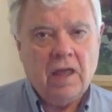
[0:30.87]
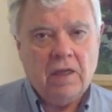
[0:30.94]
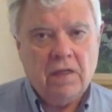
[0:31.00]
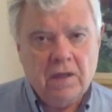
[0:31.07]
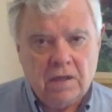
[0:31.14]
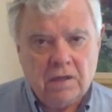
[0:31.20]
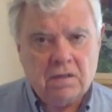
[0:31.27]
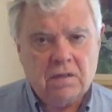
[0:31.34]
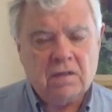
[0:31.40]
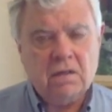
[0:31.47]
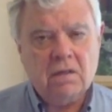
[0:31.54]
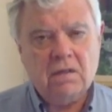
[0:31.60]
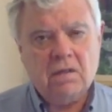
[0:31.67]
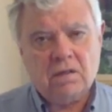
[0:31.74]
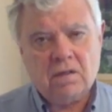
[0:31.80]

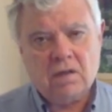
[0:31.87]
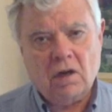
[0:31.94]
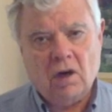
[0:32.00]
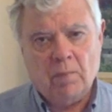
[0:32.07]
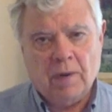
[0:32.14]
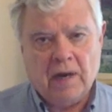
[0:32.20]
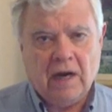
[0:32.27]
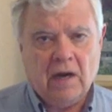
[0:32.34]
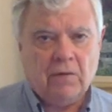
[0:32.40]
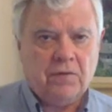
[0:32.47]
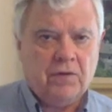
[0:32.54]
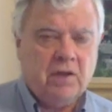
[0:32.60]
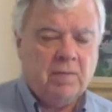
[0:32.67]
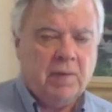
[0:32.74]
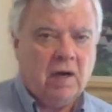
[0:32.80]
This is about
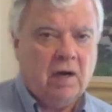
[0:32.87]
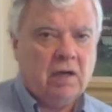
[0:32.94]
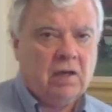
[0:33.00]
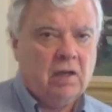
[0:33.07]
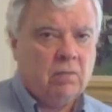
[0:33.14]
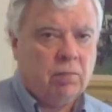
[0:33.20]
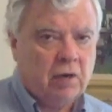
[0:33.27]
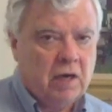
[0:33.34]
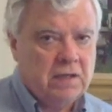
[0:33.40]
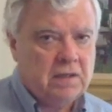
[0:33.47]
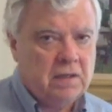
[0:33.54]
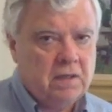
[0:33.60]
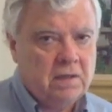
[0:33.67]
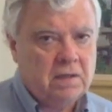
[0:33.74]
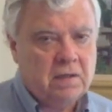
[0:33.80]
the American
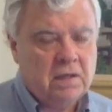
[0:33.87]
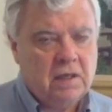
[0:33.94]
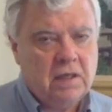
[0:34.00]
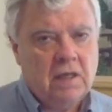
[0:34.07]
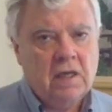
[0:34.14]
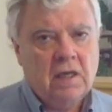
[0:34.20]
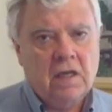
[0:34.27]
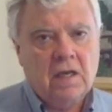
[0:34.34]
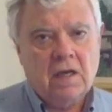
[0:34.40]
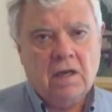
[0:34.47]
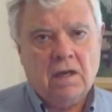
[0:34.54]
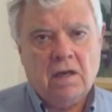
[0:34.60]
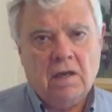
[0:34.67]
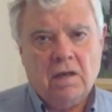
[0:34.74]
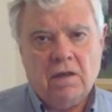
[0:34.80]
presidency,
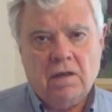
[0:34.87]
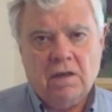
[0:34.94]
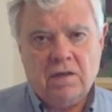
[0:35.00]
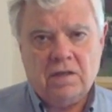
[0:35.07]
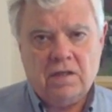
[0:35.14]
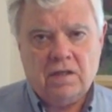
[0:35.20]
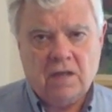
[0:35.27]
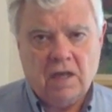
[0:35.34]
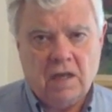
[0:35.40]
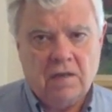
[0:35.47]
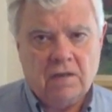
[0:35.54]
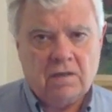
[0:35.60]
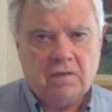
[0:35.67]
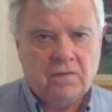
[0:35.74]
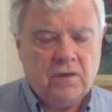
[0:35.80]
the
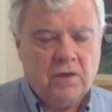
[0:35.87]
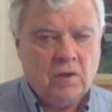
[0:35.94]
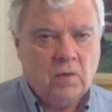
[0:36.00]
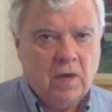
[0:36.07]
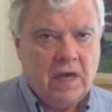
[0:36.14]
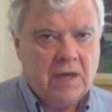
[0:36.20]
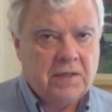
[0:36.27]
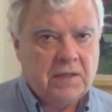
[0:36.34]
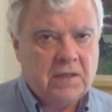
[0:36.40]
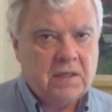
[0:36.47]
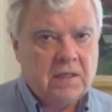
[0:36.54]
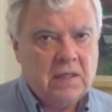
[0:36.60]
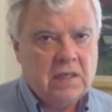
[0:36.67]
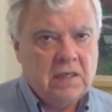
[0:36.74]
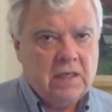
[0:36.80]
states of the
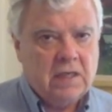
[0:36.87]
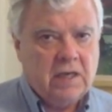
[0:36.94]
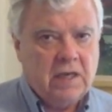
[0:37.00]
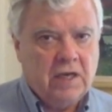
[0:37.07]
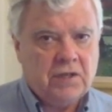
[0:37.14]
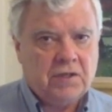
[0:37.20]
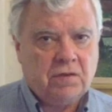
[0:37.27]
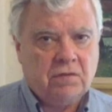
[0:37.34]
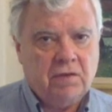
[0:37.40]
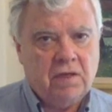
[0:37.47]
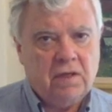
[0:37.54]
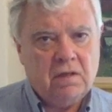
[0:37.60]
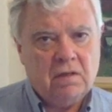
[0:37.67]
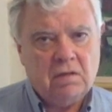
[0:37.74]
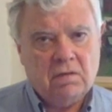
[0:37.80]
U.S.,
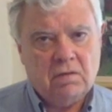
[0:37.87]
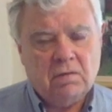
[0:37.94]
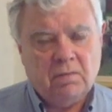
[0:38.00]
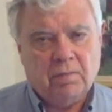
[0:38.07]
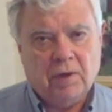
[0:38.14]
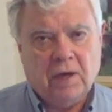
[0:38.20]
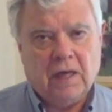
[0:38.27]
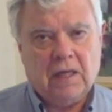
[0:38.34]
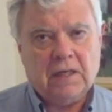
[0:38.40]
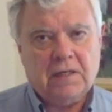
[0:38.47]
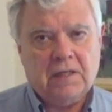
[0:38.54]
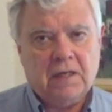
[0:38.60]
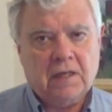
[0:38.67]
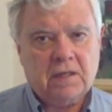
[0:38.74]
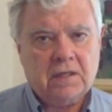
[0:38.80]
history,
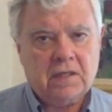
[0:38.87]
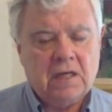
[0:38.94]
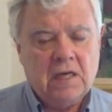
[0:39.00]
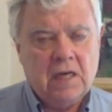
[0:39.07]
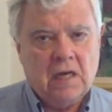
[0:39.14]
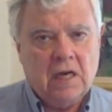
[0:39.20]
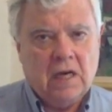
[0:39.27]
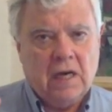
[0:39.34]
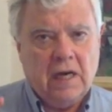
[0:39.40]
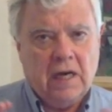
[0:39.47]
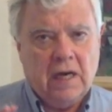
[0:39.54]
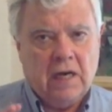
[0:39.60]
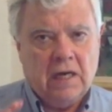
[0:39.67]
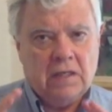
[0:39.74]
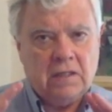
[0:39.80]
politics,
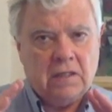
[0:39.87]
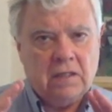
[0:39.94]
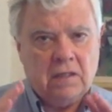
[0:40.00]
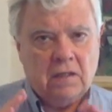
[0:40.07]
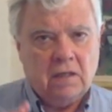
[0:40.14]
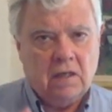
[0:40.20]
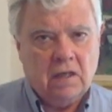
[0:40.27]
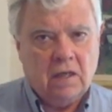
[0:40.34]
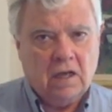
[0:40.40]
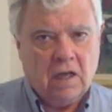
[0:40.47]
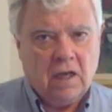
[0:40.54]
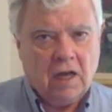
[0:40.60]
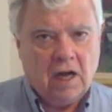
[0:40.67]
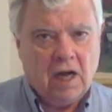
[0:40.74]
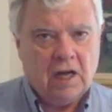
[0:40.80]
and
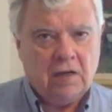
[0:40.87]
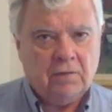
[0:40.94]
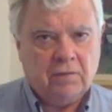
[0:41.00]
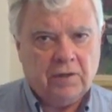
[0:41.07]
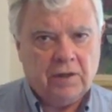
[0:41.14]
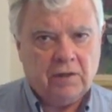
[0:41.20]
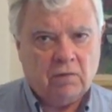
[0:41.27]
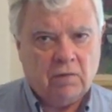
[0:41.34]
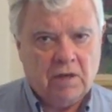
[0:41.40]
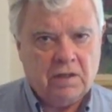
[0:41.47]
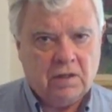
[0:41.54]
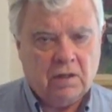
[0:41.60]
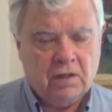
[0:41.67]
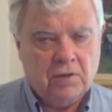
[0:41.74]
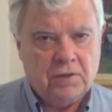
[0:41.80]
conflict
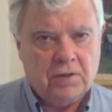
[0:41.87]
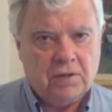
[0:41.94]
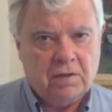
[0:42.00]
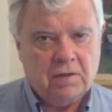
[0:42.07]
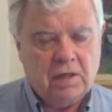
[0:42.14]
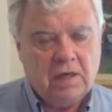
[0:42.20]
resolution.